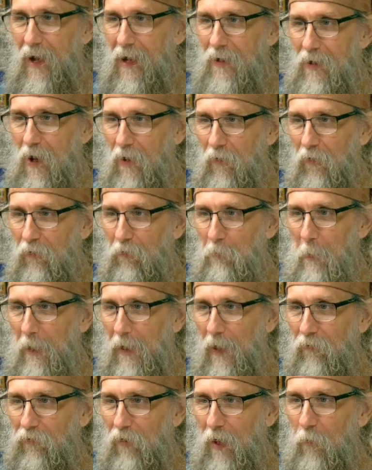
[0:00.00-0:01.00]
I know this
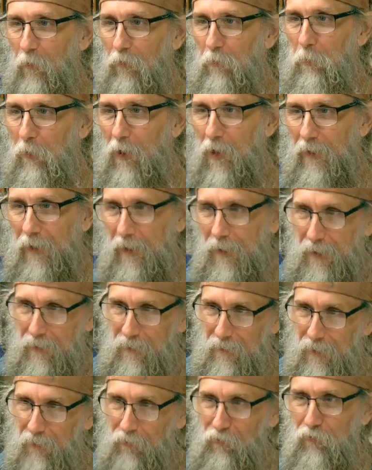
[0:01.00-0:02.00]
because I was plugging
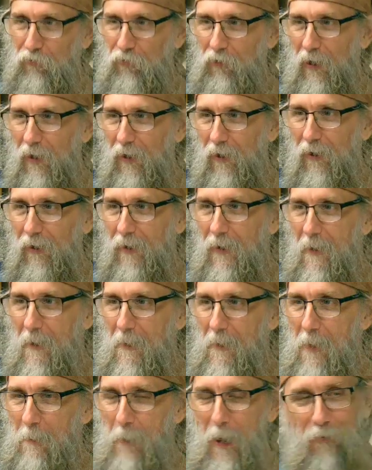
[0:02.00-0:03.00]
in this chair
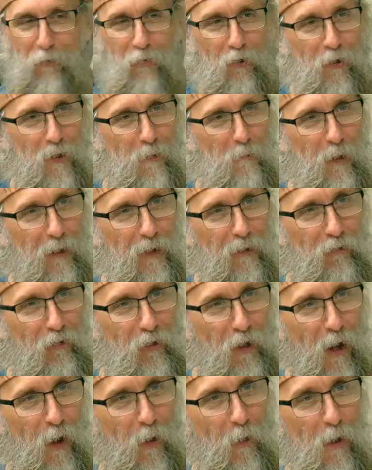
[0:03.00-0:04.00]
about 30 minutes
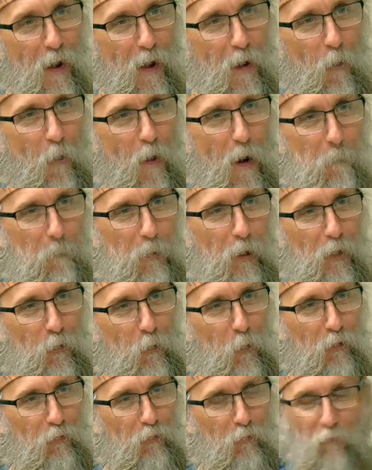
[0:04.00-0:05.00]
ago while Burke
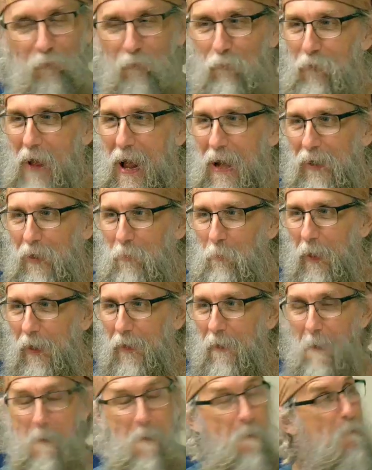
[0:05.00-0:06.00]
was vacuuming